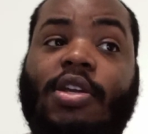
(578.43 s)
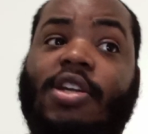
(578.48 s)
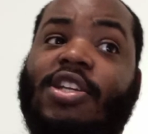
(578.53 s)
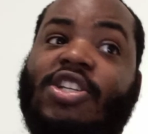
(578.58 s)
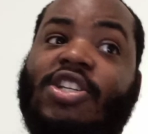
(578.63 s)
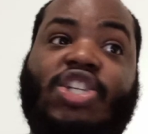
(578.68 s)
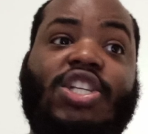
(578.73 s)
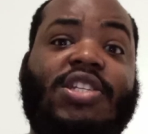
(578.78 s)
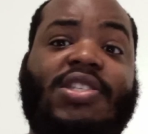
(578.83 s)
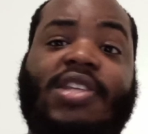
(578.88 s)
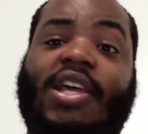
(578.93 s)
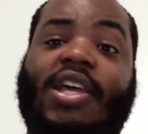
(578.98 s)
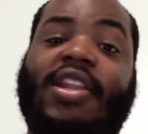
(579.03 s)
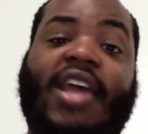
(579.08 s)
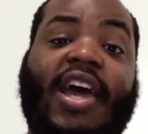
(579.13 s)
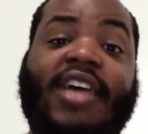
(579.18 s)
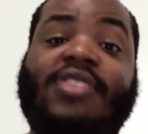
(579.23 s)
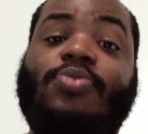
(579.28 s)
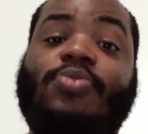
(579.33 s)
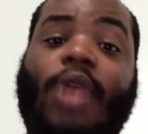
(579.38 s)
She said,
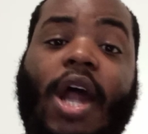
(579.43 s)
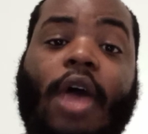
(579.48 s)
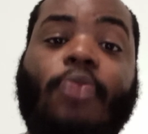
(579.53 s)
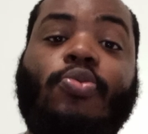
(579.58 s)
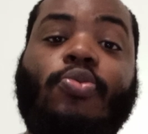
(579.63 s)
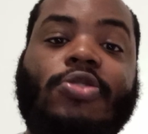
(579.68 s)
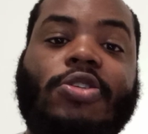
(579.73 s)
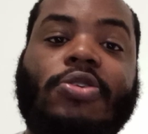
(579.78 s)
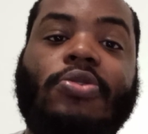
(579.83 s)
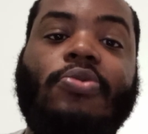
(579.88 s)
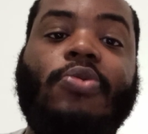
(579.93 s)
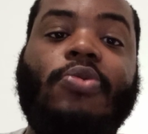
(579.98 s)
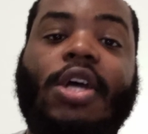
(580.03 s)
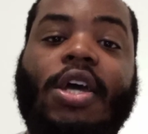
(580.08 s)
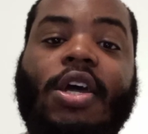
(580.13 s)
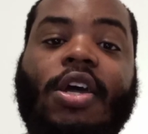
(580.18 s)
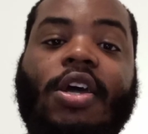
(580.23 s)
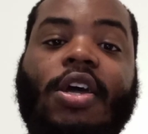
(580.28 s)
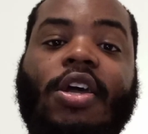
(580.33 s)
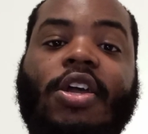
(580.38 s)
that's what I will do.
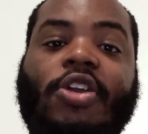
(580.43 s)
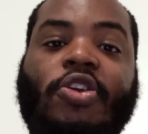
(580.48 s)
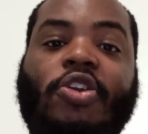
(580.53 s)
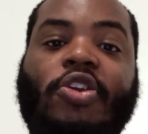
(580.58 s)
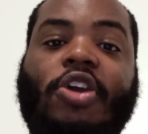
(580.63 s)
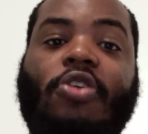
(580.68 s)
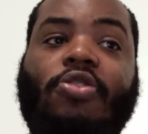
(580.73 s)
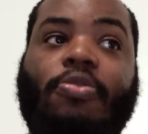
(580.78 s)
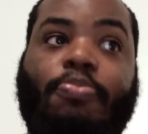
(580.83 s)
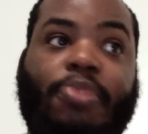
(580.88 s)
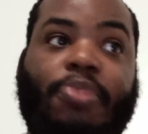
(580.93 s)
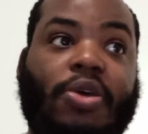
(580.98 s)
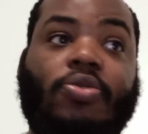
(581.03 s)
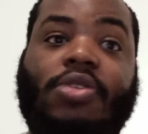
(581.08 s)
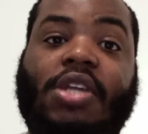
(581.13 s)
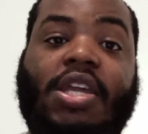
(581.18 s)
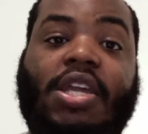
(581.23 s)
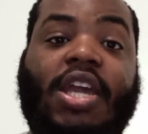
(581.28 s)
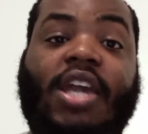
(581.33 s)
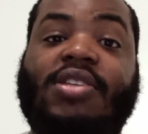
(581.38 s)
You know, to
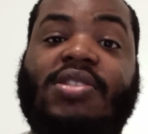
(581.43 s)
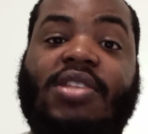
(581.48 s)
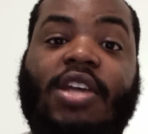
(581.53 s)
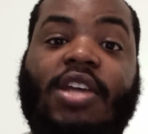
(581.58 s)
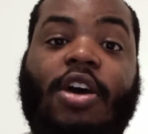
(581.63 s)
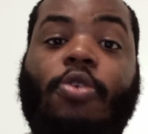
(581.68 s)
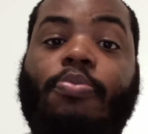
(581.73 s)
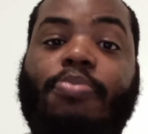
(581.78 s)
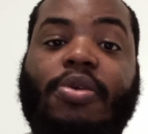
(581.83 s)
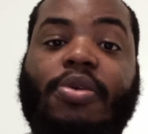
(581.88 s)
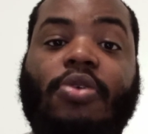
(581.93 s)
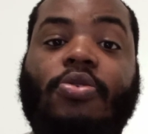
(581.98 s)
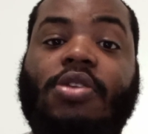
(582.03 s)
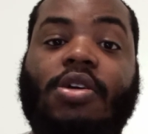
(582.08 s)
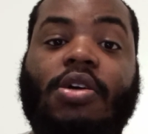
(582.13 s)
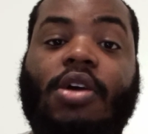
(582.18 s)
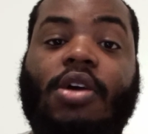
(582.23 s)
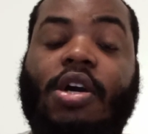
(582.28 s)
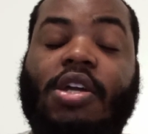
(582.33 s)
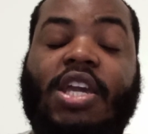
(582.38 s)
build a case, to help build
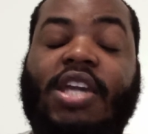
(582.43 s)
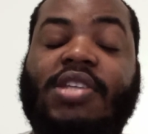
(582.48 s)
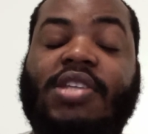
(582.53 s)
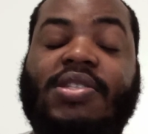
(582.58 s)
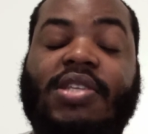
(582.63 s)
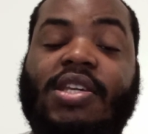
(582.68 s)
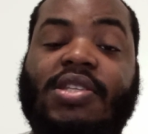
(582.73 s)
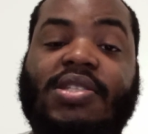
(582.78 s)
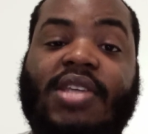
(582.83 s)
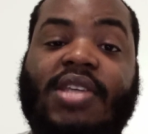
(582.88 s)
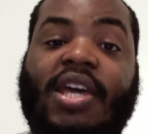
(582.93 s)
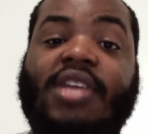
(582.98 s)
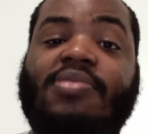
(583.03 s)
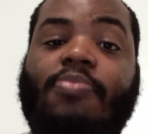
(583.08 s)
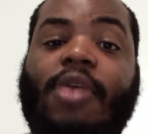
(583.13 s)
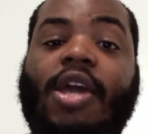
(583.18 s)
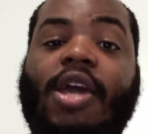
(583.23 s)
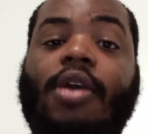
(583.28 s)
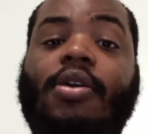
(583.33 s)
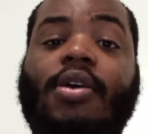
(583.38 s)
a case against
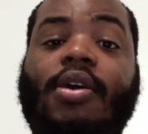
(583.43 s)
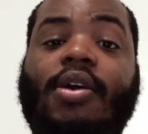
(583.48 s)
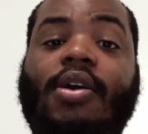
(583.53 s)
Esme.